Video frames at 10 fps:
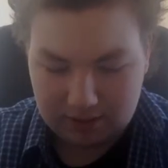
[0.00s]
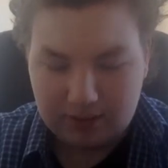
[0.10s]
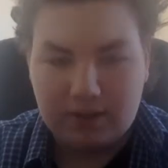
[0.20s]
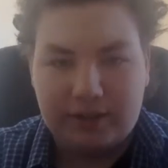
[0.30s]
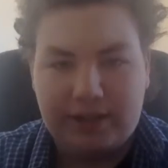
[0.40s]

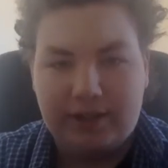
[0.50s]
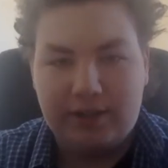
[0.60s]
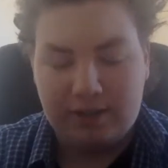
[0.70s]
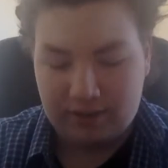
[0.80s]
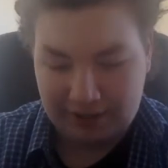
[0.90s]

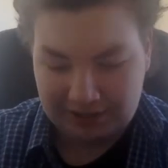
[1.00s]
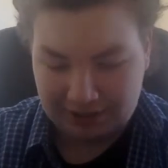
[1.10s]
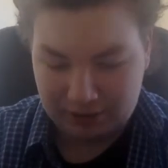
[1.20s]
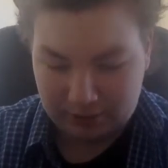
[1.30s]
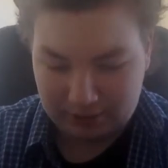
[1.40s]
Okay, thank
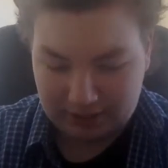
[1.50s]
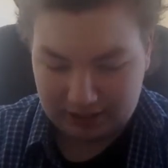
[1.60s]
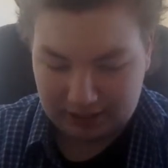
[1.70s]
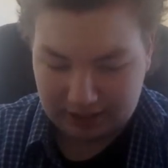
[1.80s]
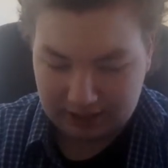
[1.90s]
you.
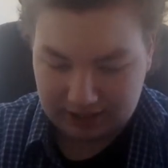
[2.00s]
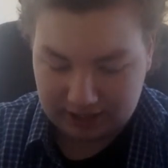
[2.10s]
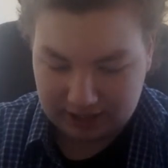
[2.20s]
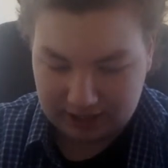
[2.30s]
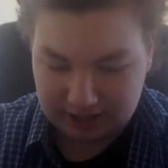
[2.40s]

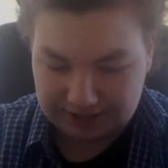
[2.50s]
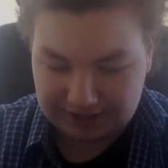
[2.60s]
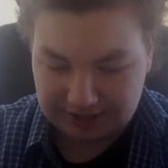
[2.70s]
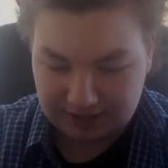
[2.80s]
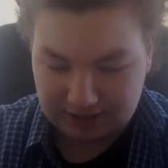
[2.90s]

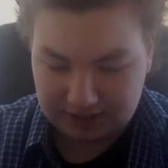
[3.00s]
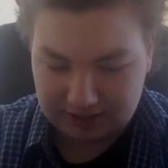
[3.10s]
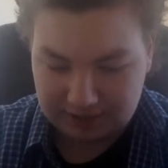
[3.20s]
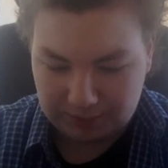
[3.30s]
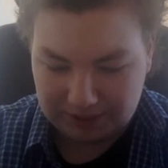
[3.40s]
It's
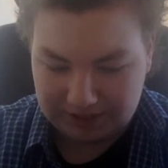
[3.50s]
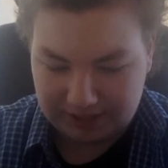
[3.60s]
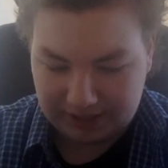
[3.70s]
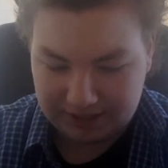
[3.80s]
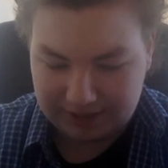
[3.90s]
with the Z
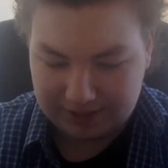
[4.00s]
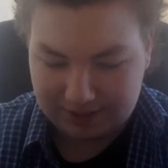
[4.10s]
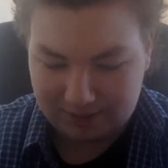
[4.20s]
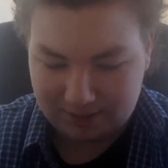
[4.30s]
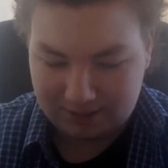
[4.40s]

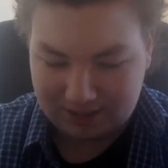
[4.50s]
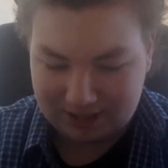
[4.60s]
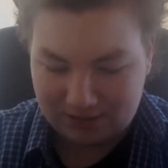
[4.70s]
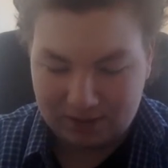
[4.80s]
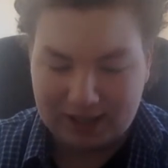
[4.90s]

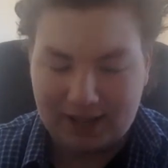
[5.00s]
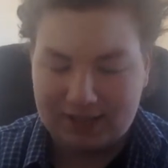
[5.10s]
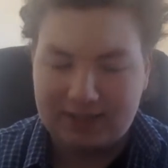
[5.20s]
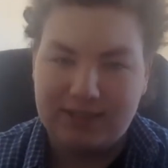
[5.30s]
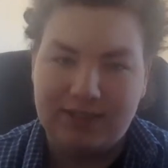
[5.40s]
Eva
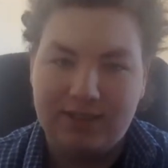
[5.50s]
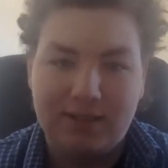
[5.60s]
Galaxy.